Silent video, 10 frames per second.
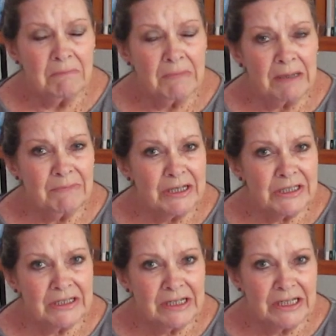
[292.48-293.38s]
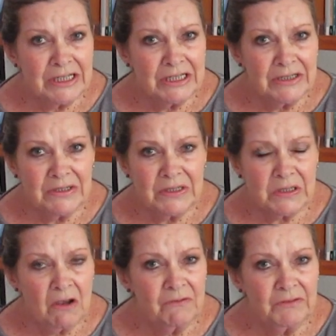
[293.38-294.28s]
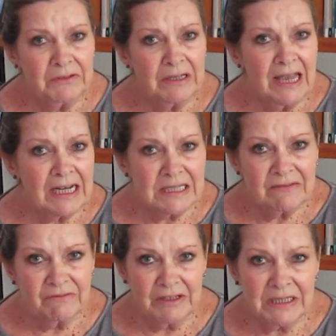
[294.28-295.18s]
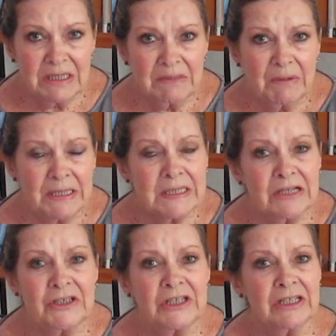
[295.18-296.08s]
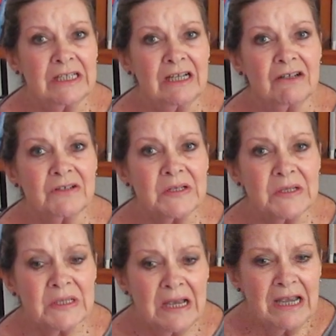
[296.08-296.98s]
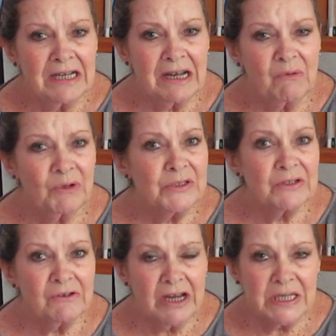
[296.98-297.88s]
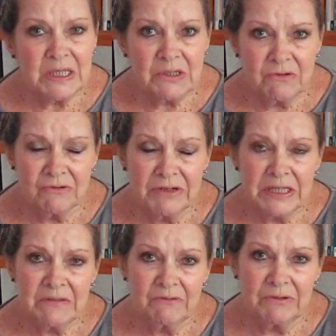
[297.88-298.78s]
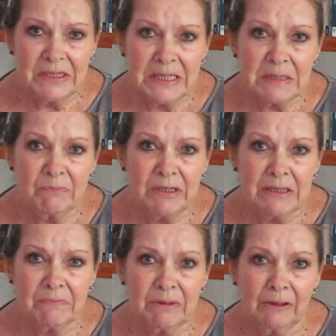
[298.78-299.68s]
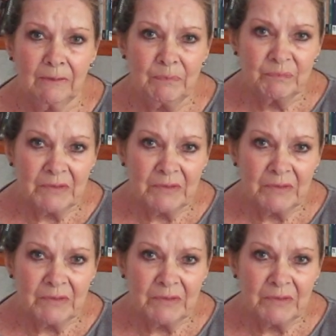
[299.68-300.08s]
My imagination is often activated by such encounters, and I want to create stories for these people.